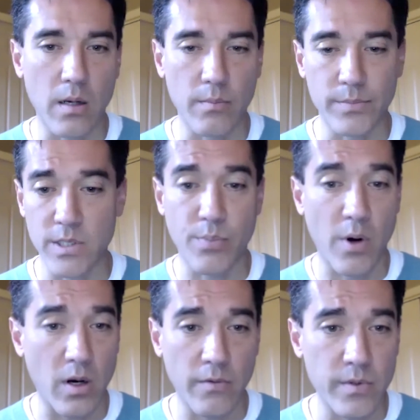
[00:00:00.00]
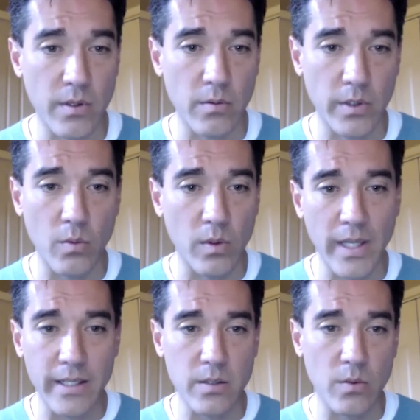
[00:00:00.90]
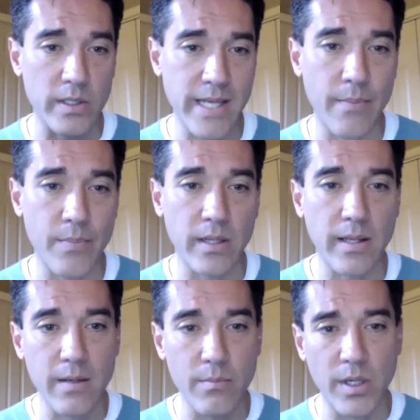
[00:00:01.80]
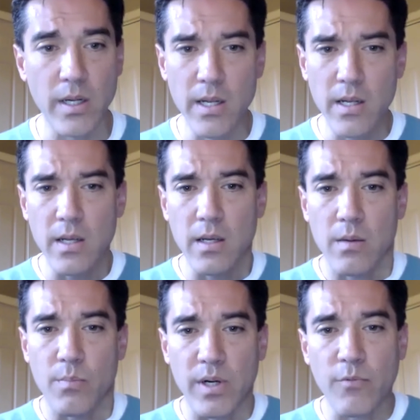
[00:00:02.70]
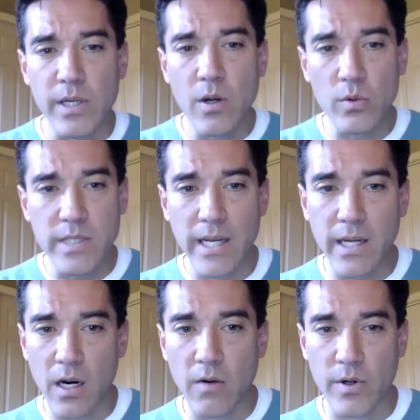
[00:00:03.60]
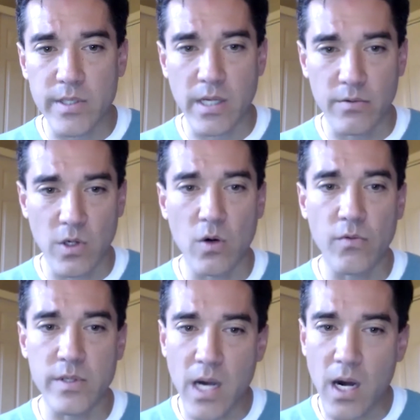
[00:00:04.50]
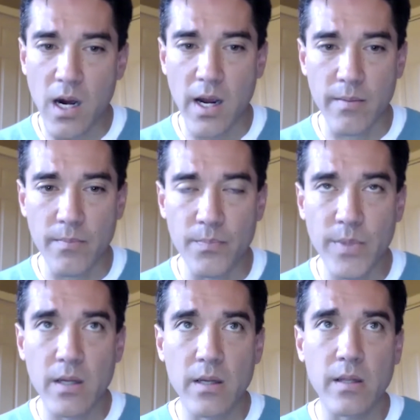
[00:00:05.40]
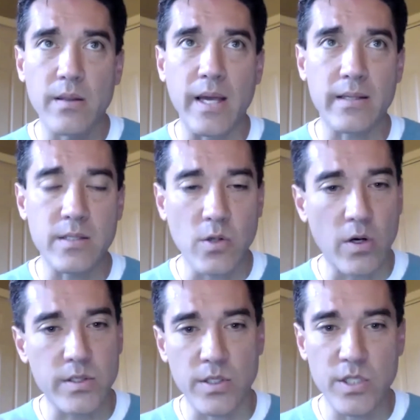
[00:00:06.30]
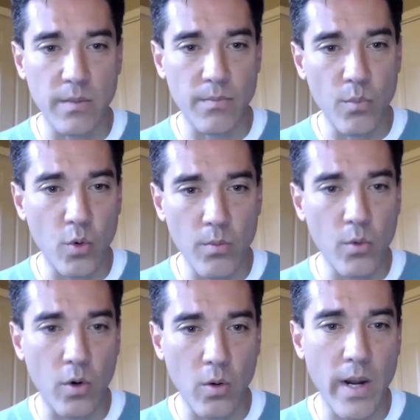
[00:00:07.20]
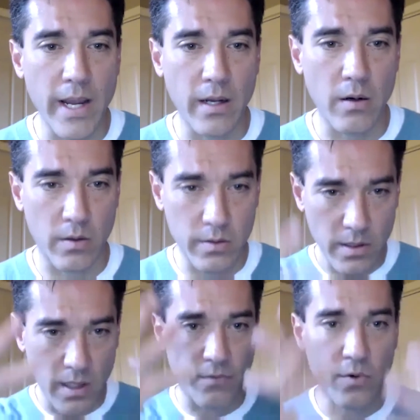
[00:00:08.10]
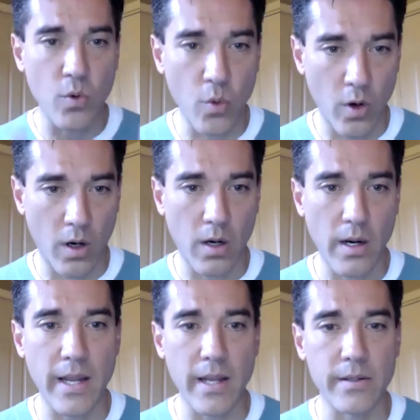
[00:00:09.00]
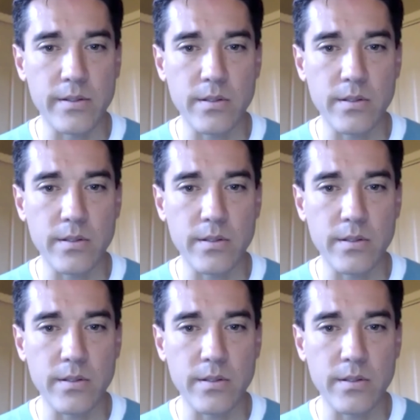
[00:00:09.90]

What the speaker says: just part of the, you know, related to what's happening then. But if we don't take care of ourselves over time, that starts to chip more and more away at our kind of core. And